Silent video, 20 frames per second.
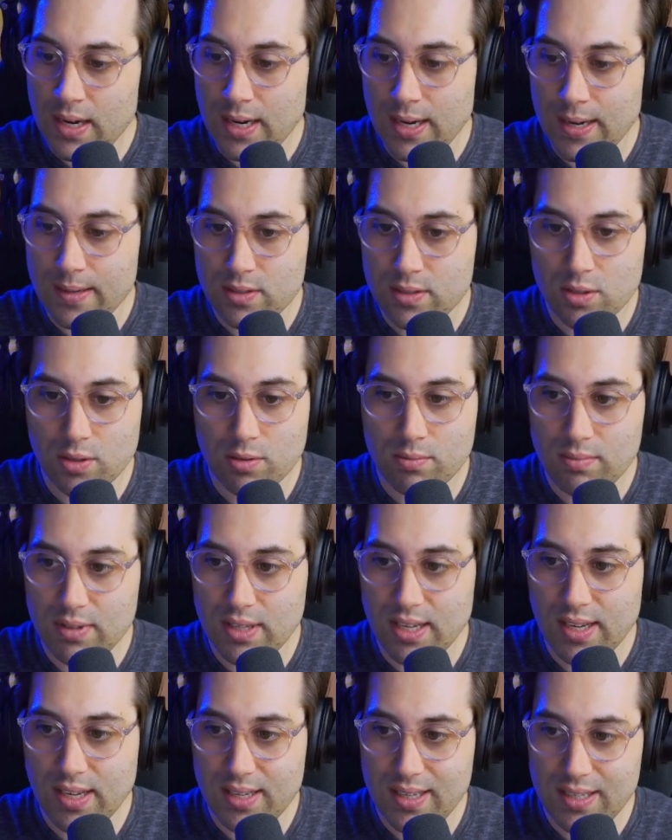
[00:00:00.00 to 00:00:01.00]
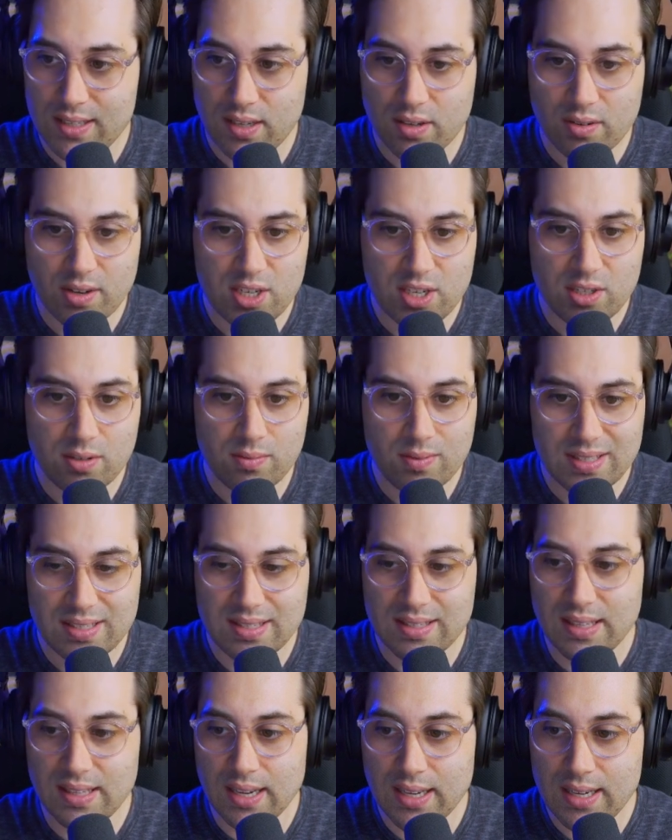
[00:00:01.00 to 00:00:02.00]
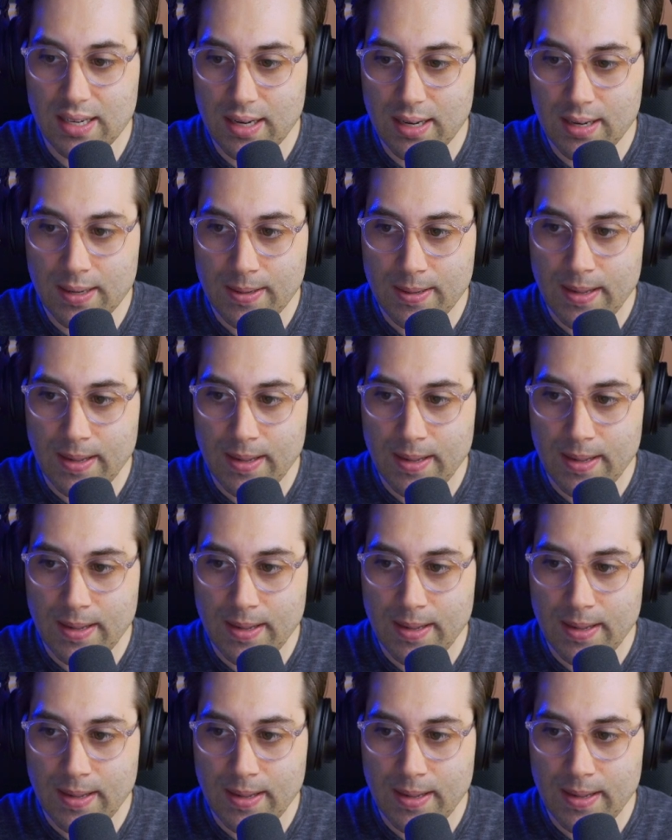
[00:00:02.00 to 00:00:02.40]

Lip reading: so the integration is done.